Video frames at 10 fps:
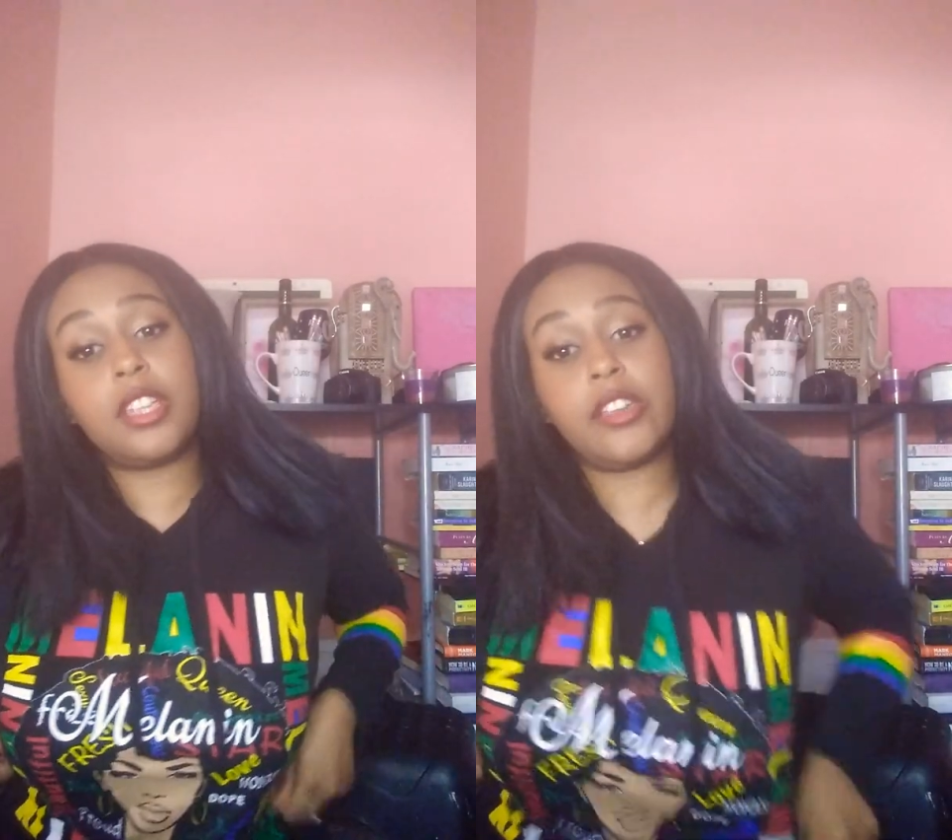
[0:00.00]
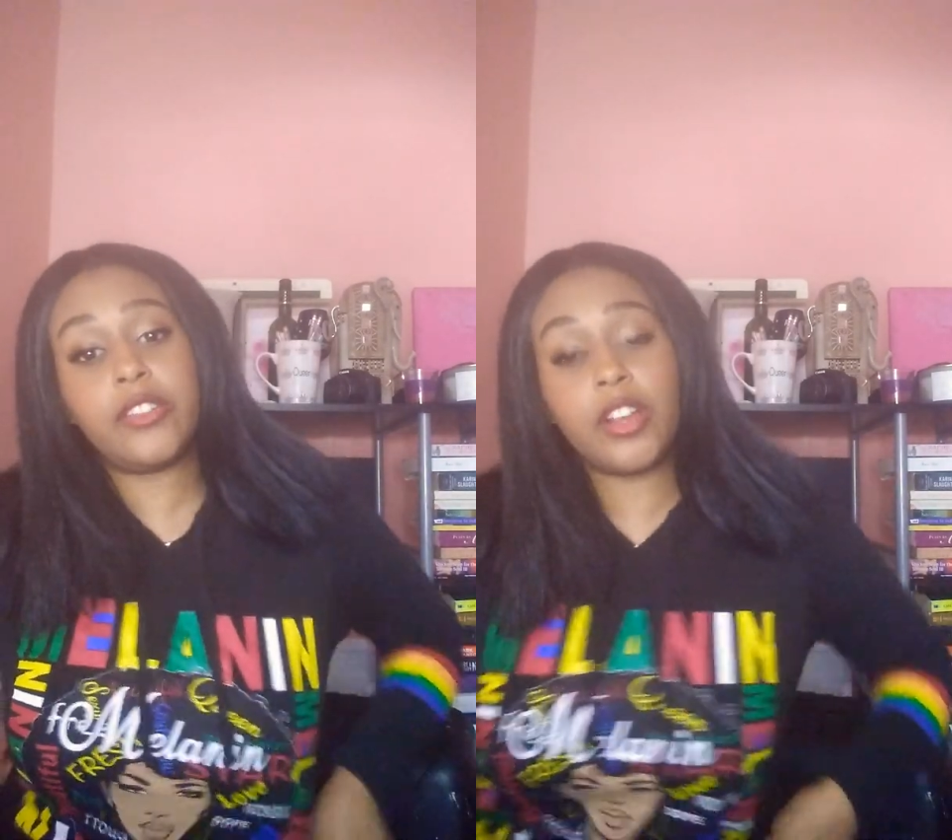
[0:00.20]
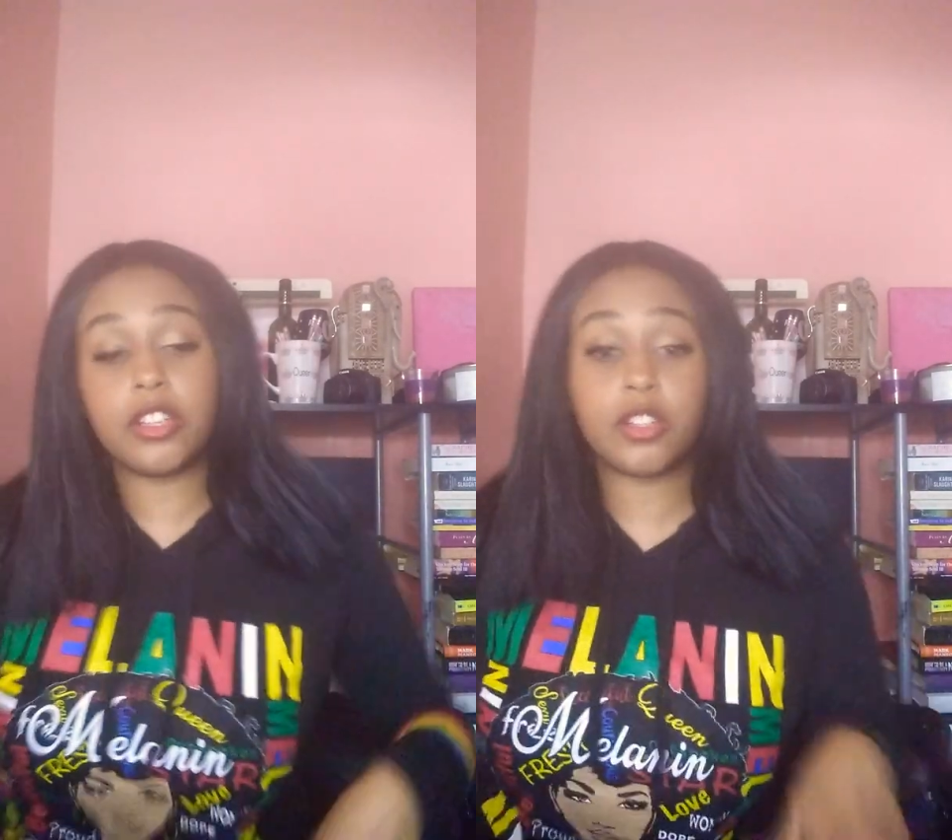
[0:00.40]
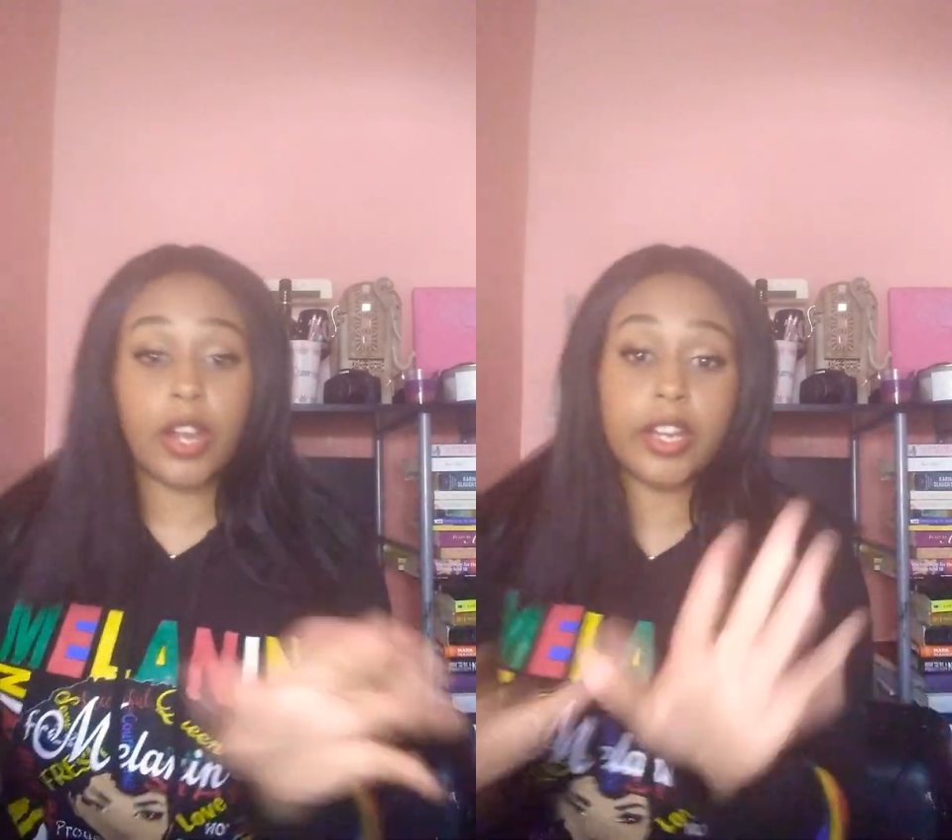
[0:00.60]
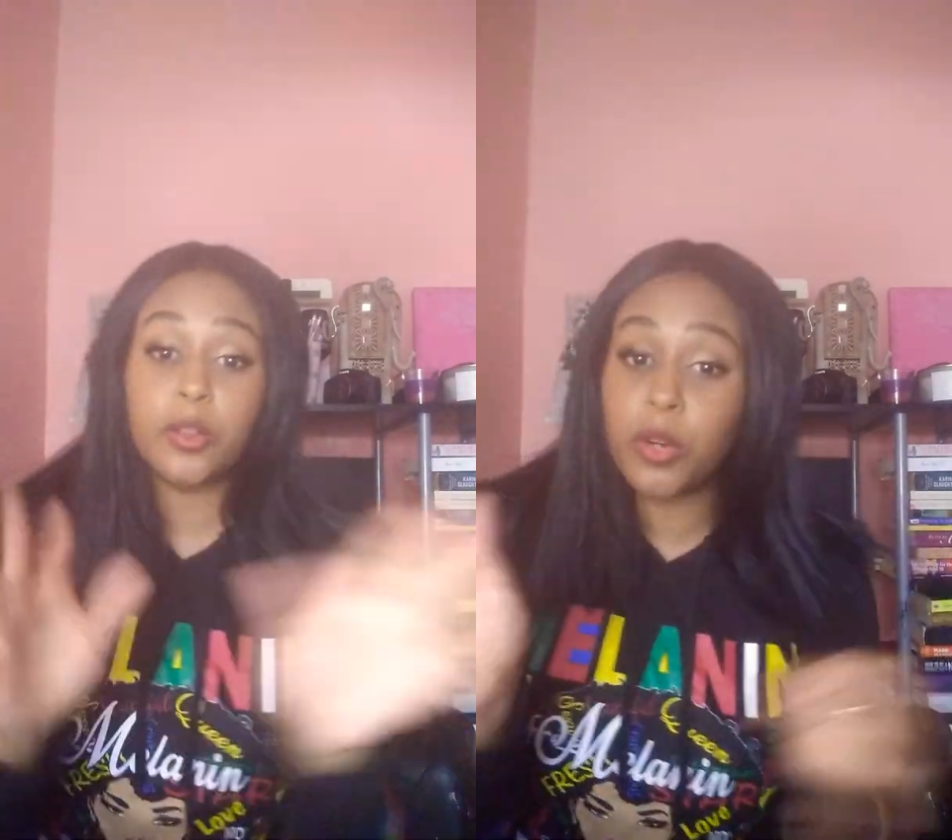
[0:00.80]
give her the
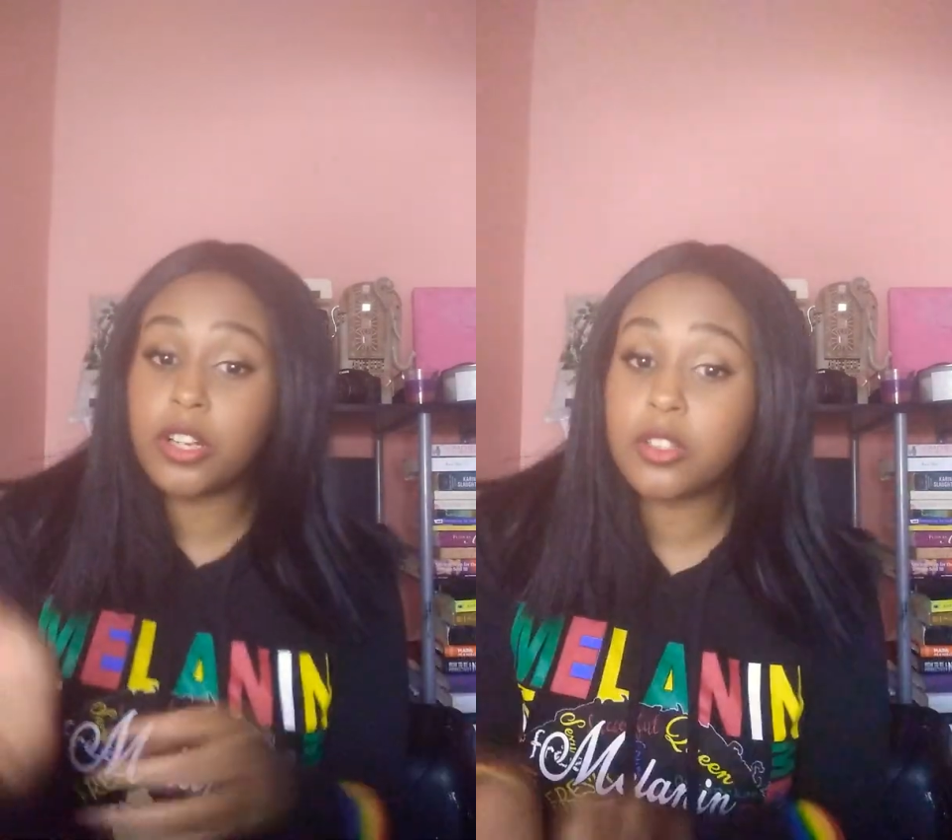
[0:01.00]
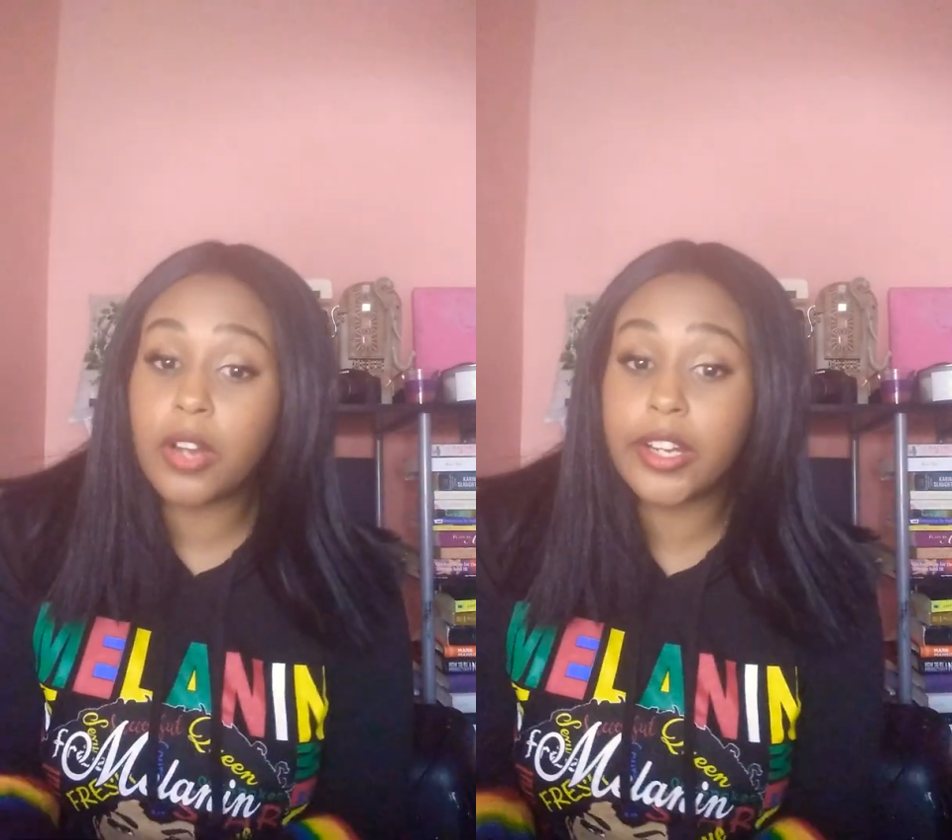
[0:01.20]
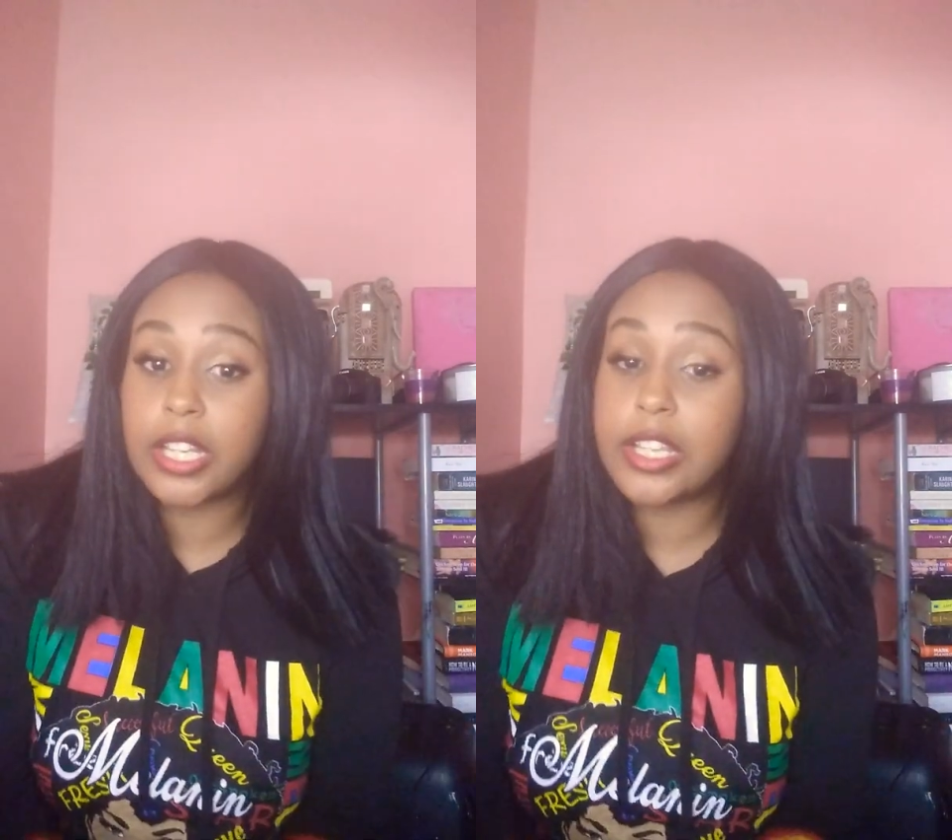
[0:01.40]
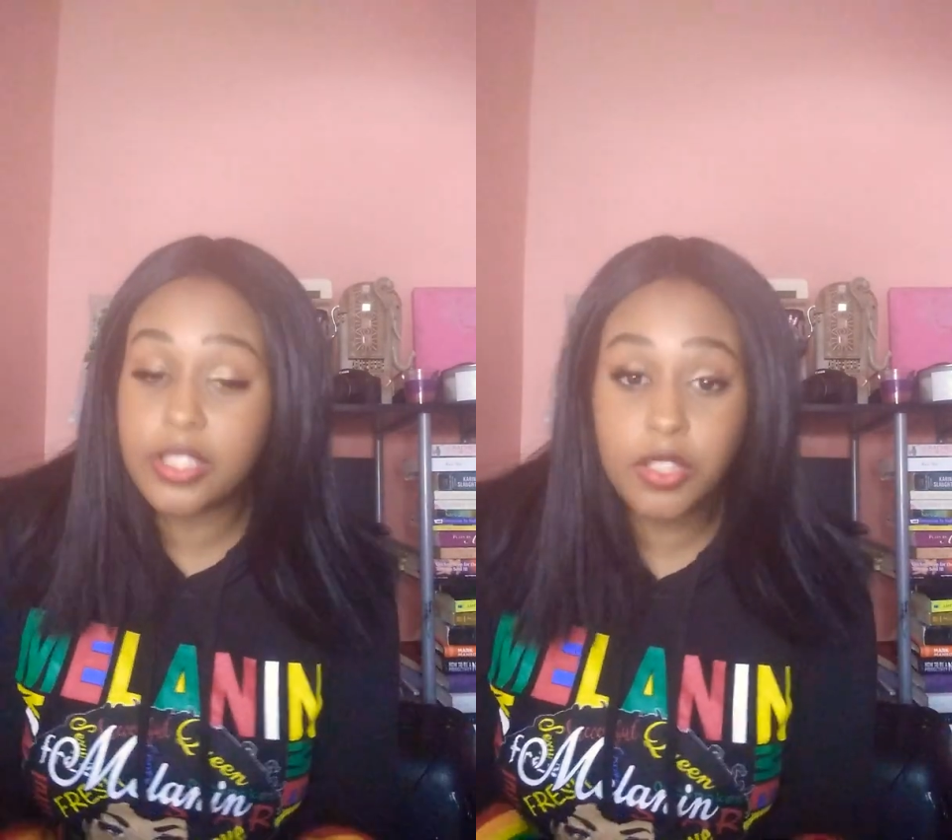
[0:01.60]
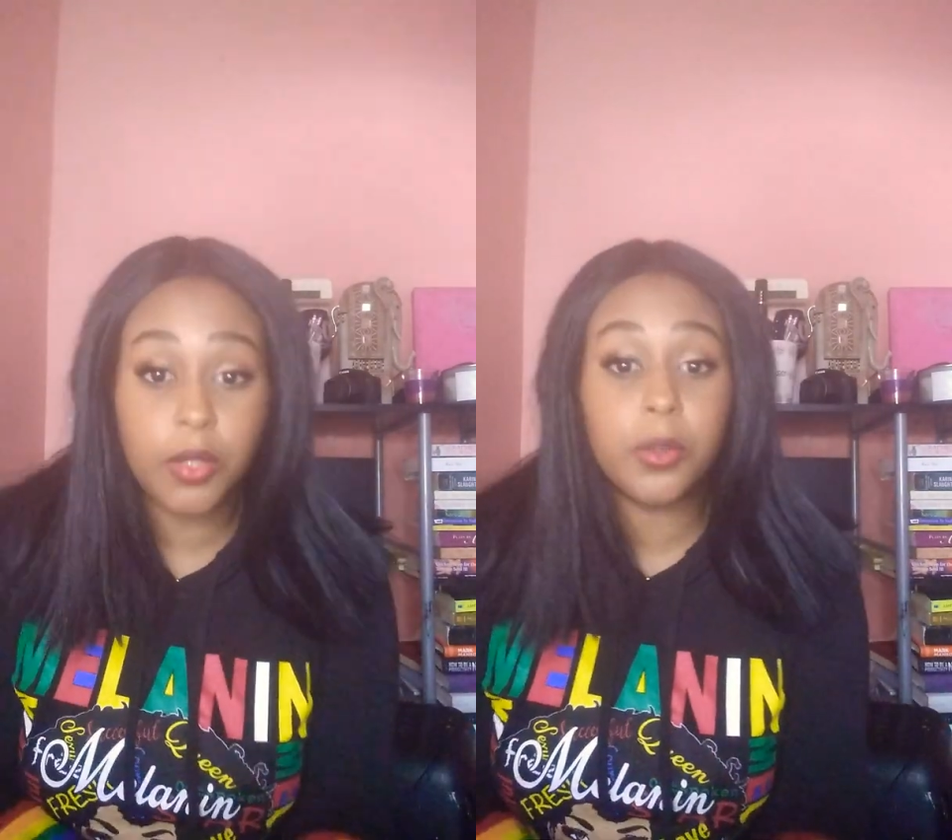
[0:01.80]
credit where the credit
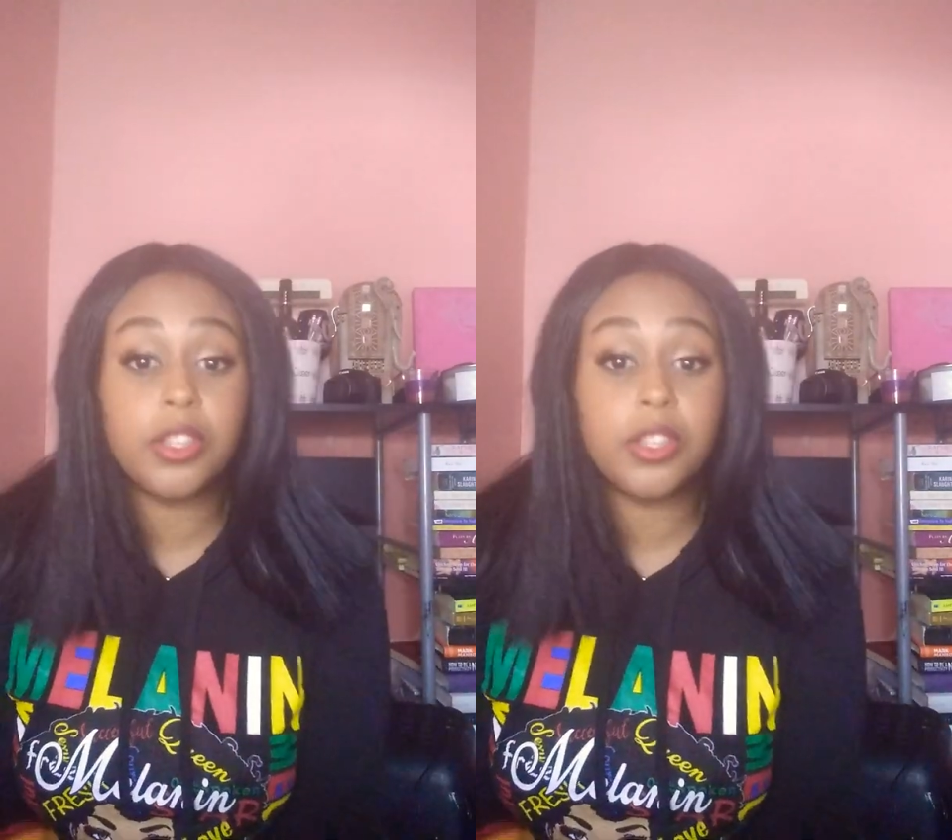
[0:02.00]
is due,